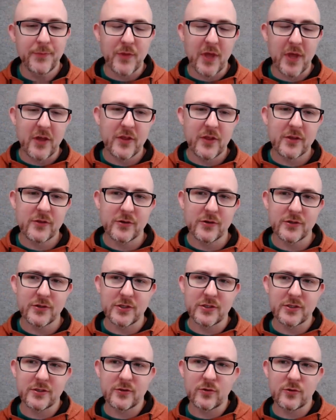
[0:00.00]
I think there's
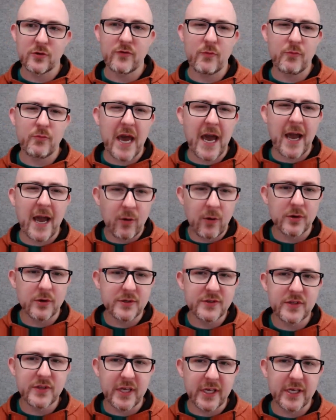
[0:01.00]
just a sort of a
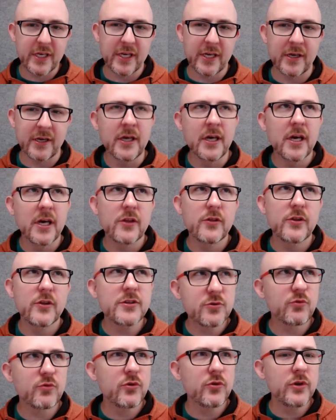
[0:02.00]
backwards thinking
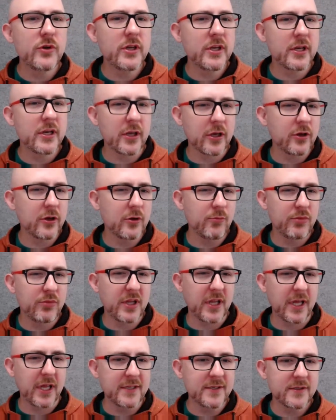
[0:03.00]
that's rooted in a good
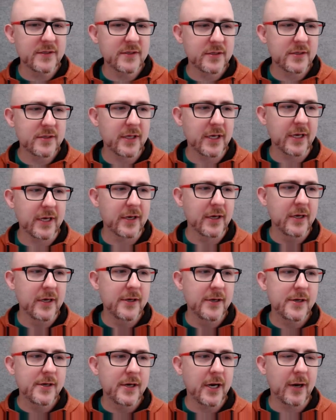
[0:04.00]
place. Like
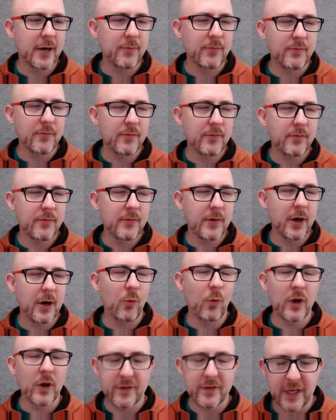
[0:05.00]
I'm, I
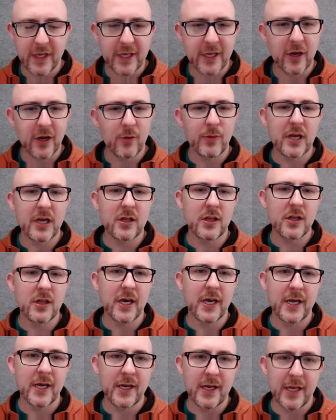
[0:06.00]
want to take care of my
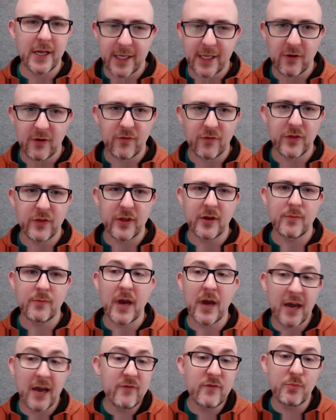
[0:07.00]
client. I care for them.
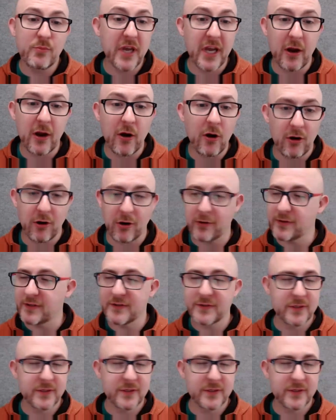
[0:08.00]
I have a big heart.